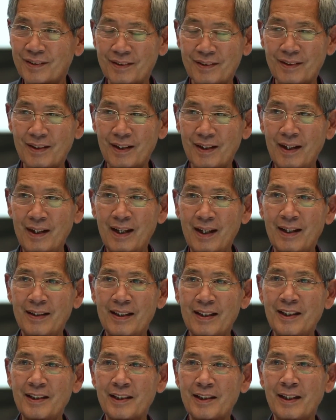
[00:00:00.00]
Nobody
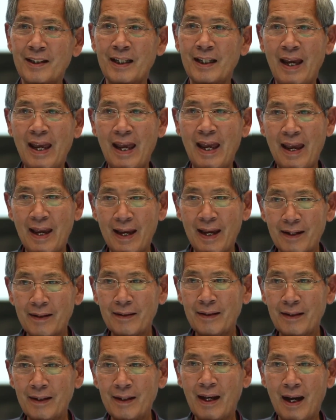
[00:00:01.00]
can come any
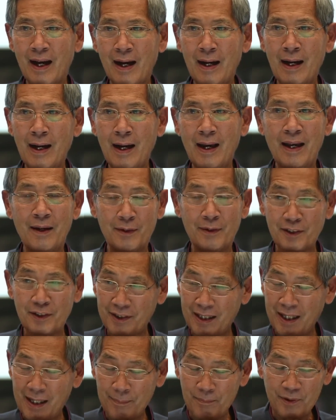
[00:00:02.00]
longer and say
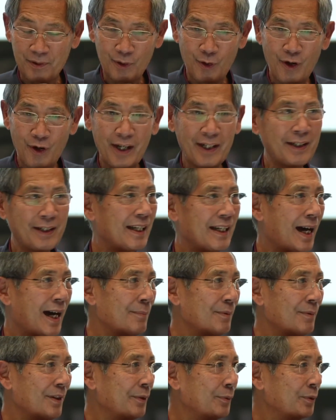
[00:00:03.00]
that this has
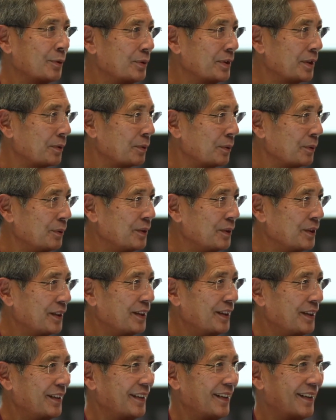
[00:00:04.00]
not been
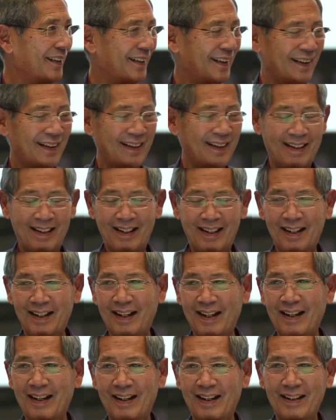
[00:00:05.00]
proven. This
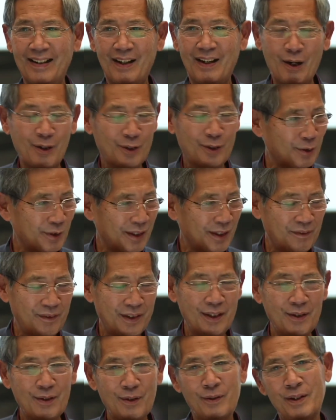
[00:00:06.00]
team has clearly
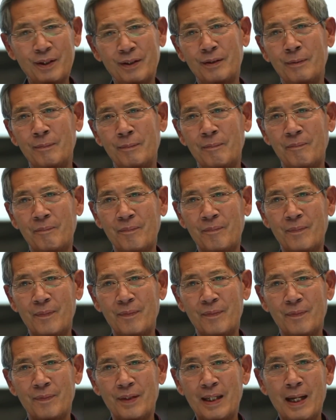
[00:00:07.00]
shown it.
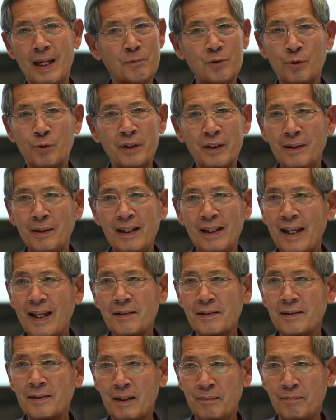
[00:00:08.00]

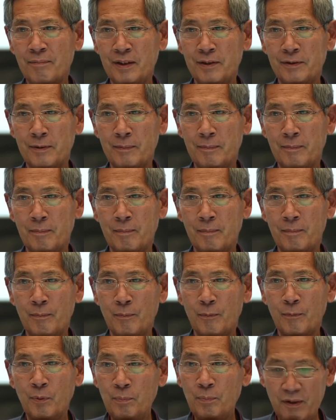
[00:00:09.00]
The second
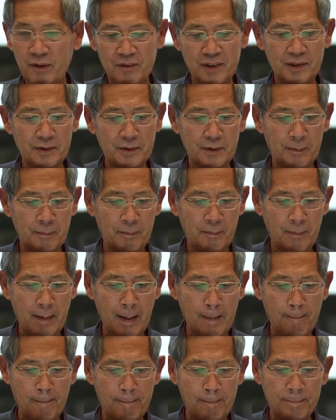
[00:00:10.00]
organ that cannot
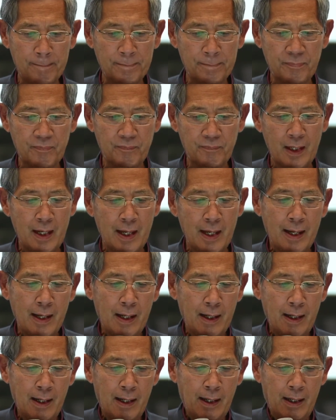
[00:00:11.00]
replace its dead
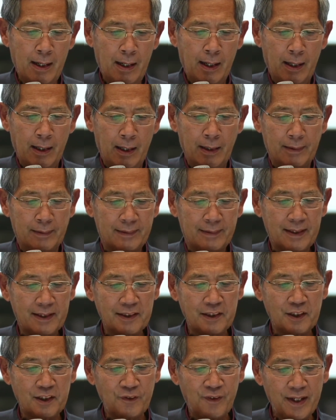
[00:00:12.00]
cells
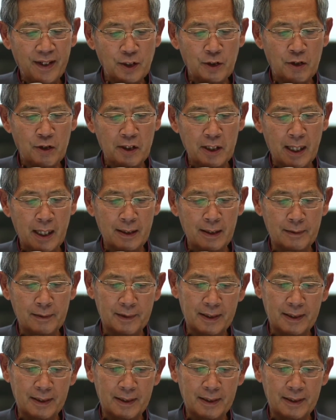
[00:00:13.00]
is the brain.